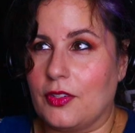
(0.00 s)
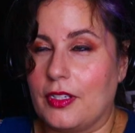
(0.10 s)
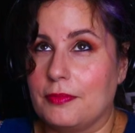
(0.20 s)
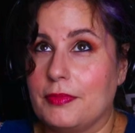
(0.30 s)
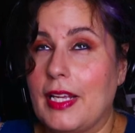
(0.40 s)

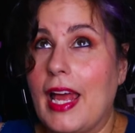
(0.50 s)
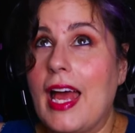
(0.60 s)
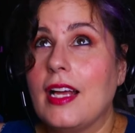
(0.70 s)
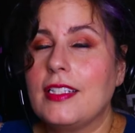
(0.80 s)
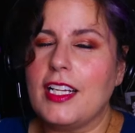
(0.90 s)
or
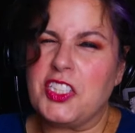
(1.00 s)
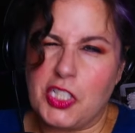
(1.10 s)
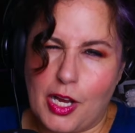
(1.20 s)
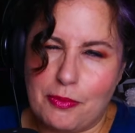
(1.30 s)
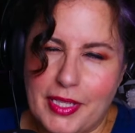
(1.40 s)
not
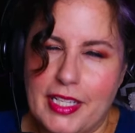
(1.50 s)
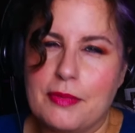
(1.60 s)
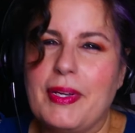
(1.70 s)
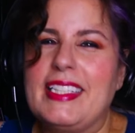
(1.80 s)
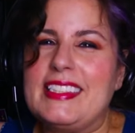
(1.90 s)
shot planes,
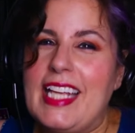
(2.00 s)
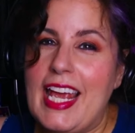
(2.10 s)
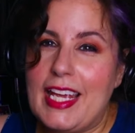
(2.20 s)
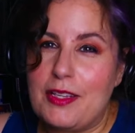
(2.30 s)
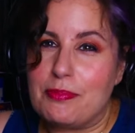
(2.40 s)
but he's
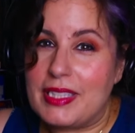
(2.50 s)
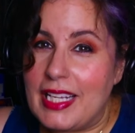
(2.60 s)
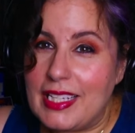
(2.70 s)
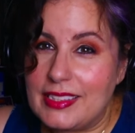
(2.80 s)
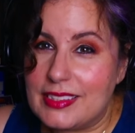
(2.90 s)
taken
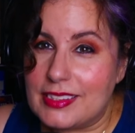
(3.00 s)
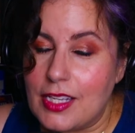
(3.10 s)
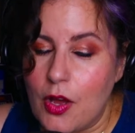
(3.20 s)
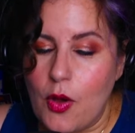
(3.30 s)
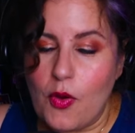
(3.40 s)
planes
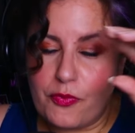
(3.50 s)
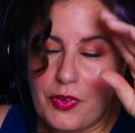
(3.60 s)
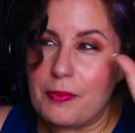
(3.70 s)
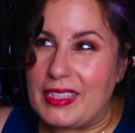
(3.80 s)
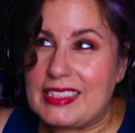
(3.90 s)

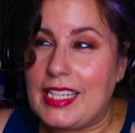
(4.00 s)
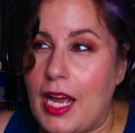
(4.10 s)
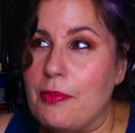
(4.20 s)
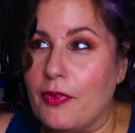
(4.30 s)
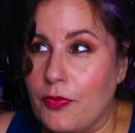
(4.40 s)
from the
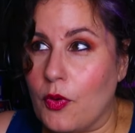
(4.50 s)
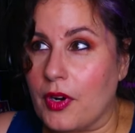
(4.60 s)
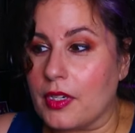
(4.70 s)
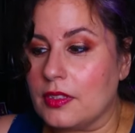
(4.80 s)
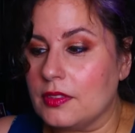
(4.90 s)
sky
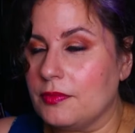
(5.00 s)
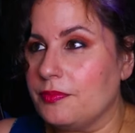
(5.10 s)
before.